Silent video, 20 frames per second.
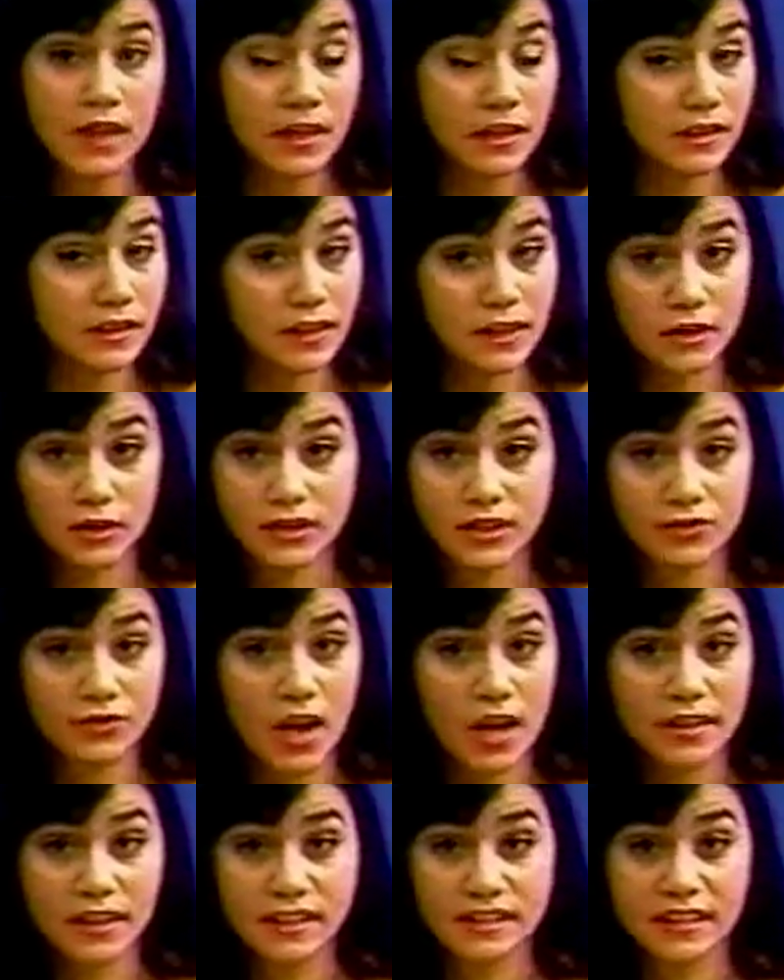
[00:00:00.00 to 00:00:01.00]
Little did
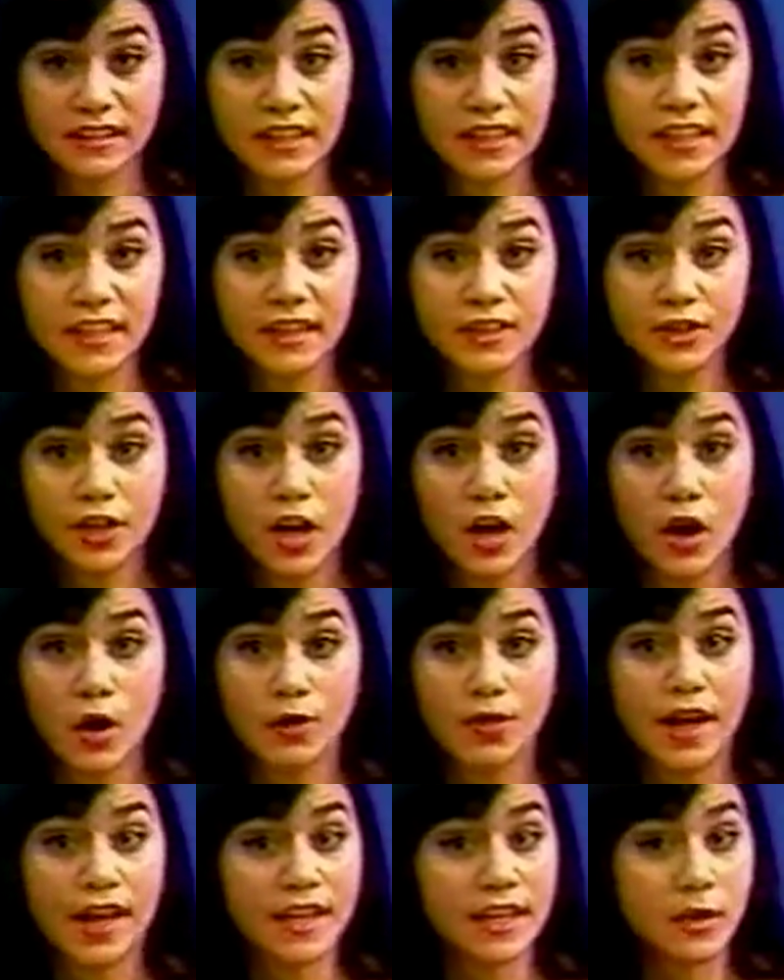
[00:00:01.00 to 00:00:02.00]
Ranasinghe
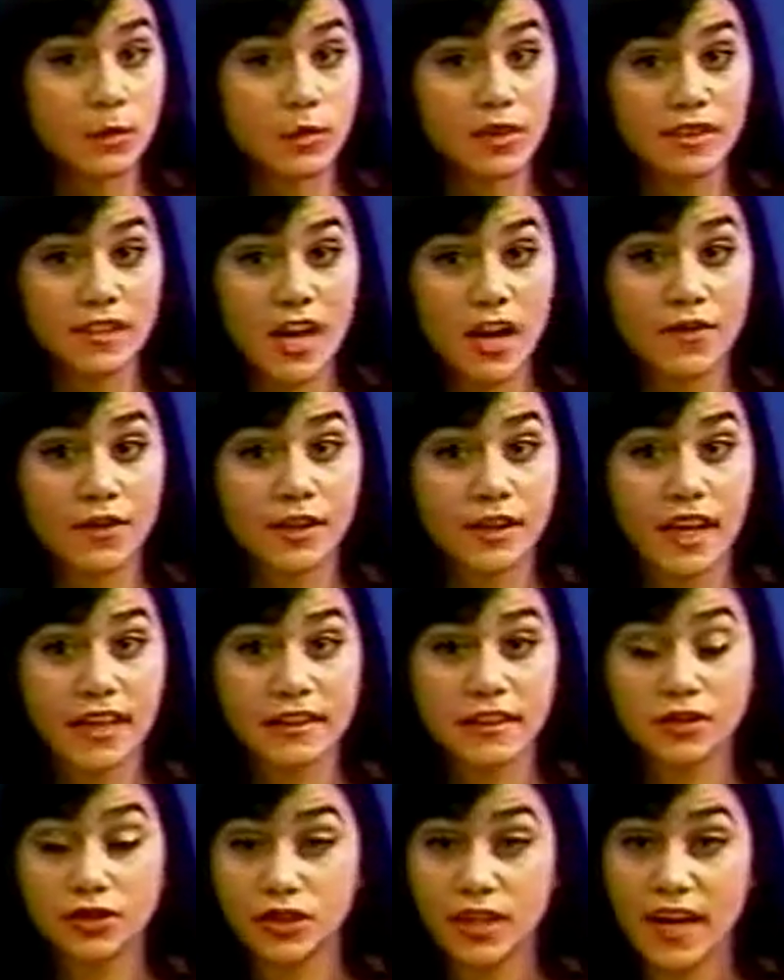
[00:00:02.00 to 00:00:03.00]
know that he would never
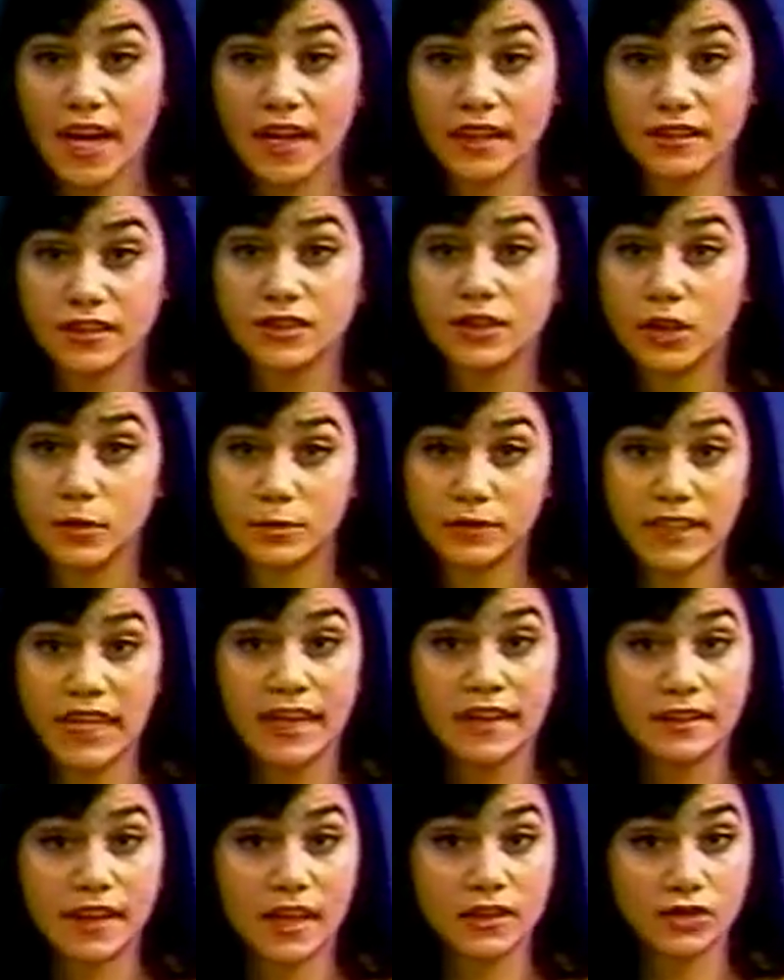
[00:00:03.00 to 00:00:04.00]
get the chance to
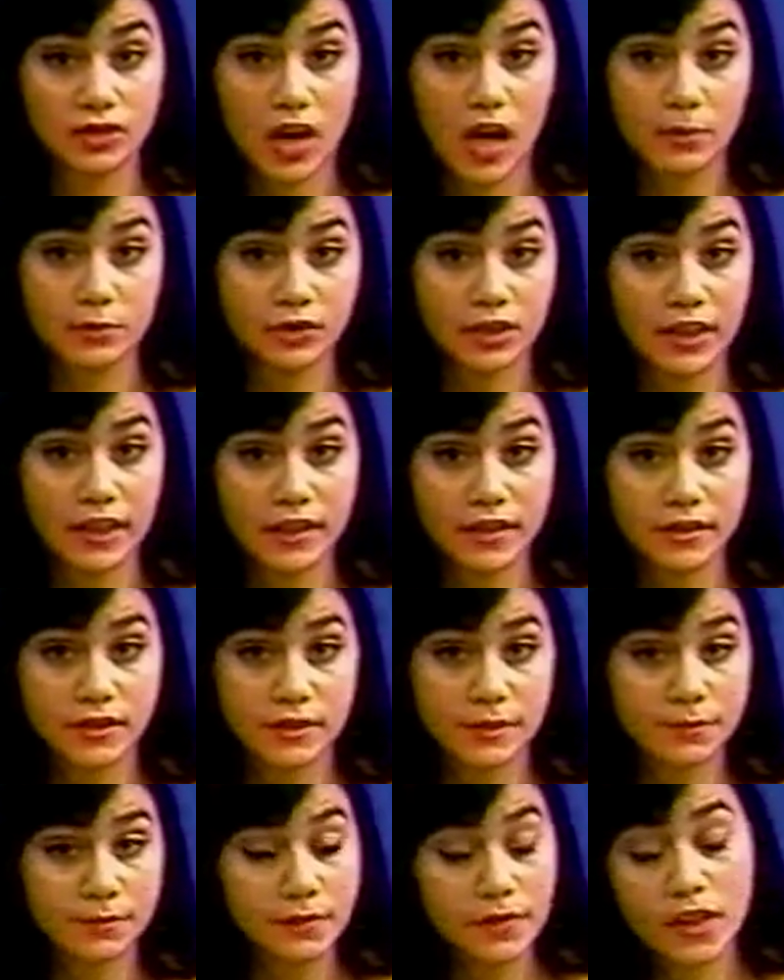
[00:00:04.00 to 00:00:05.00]
obtain that job change.
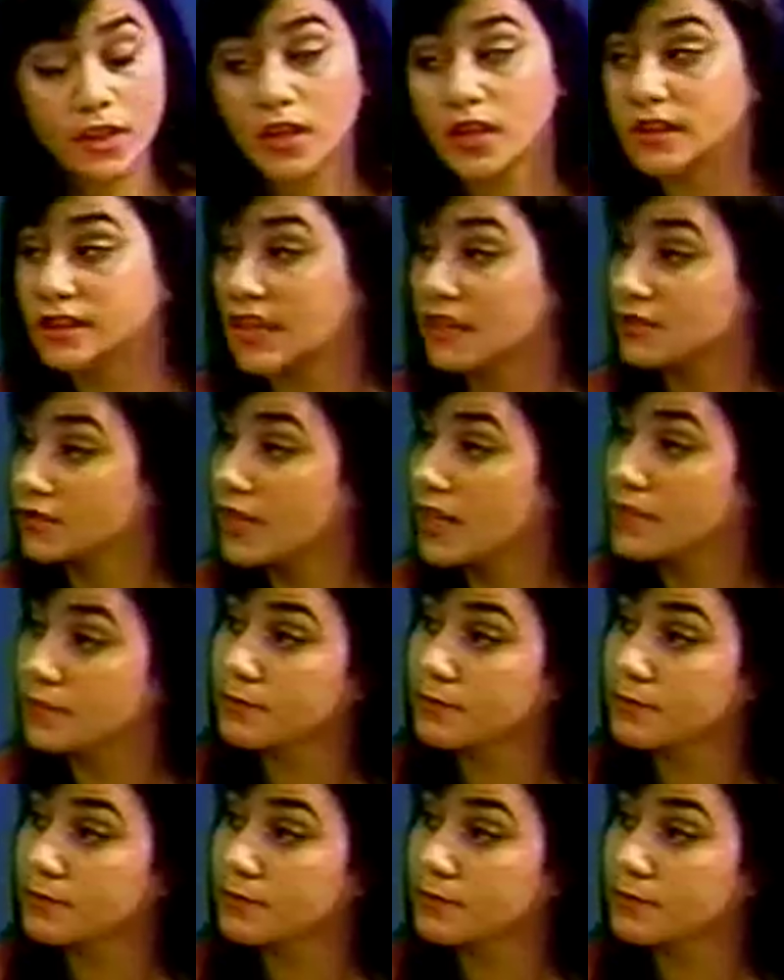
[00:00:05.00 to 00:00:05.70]
Desiree?